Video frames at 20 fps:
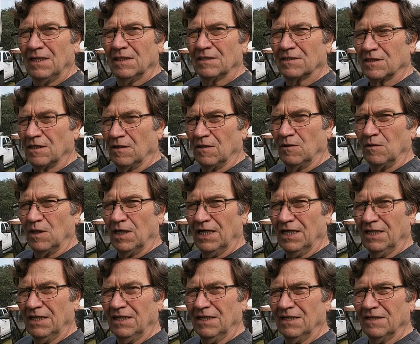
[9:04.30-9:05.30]
So
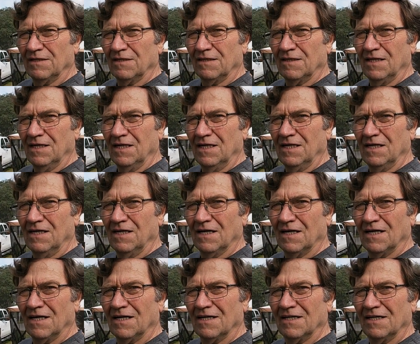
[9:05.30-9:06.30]
the
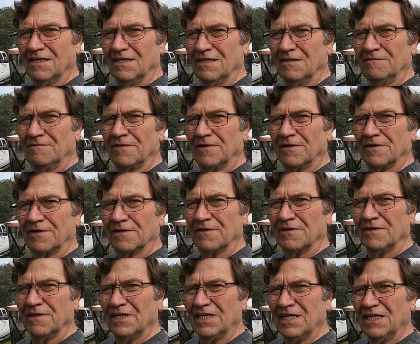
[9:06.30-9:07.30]

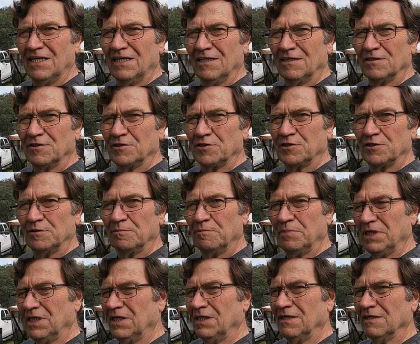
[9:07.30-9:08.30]
inverter should
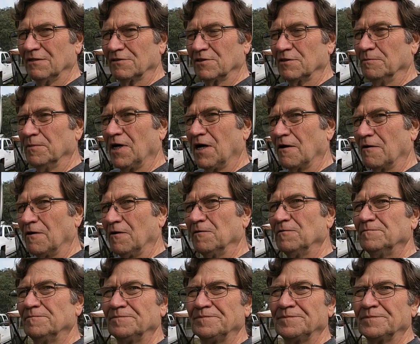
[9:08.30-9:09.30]
be here tomorrow.
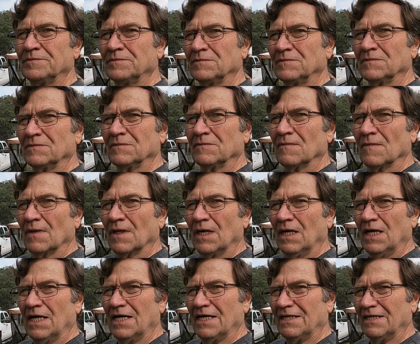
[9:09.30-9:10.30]

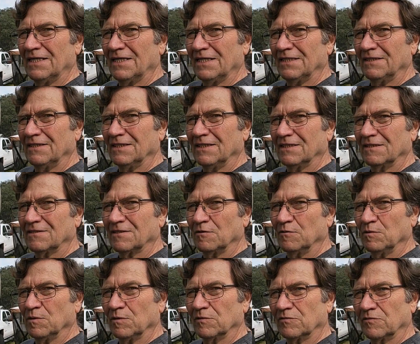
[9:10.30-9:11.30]
And then so
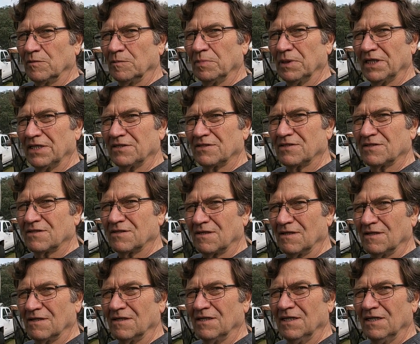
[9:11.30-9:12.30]
we'll replace
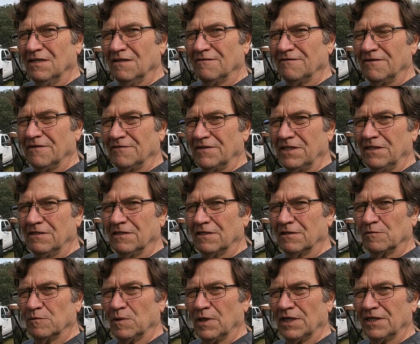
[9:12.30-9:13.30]
the
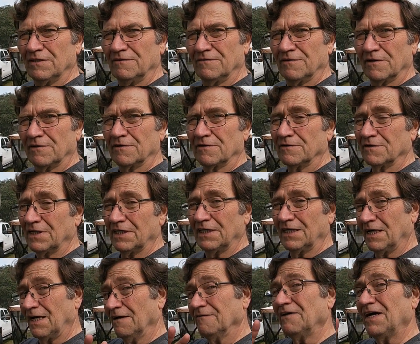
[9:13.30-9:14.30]
1500 watt inverter.
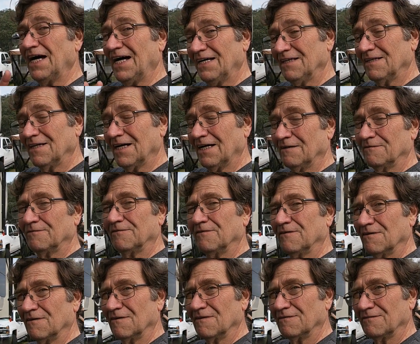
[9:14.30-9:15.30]
Then I've had that
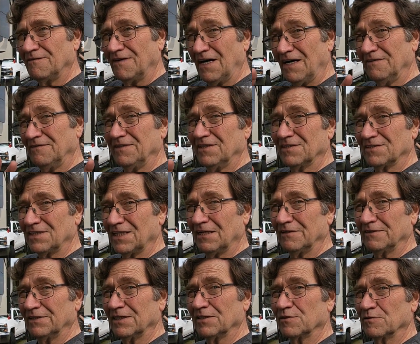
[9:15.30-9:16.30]
for 5 years now,
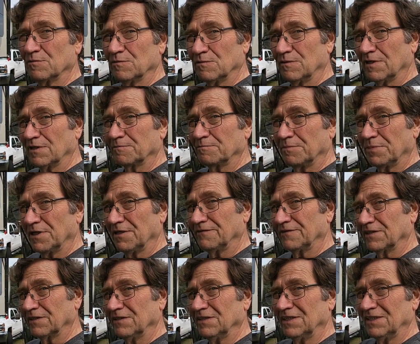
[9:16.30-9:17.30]
and it's worked
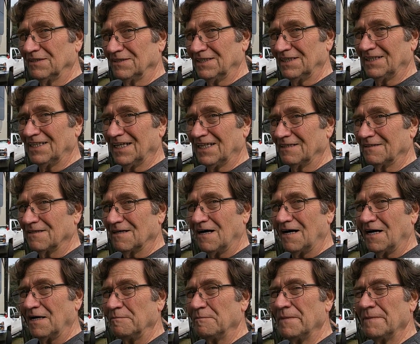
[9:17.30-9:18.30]
perfectly in that
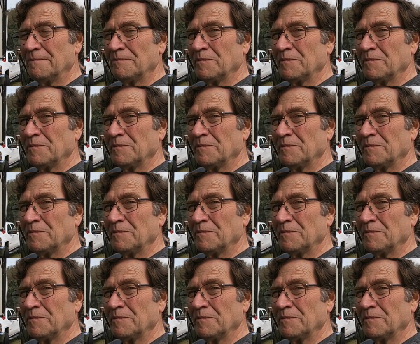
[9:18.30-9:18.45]
time.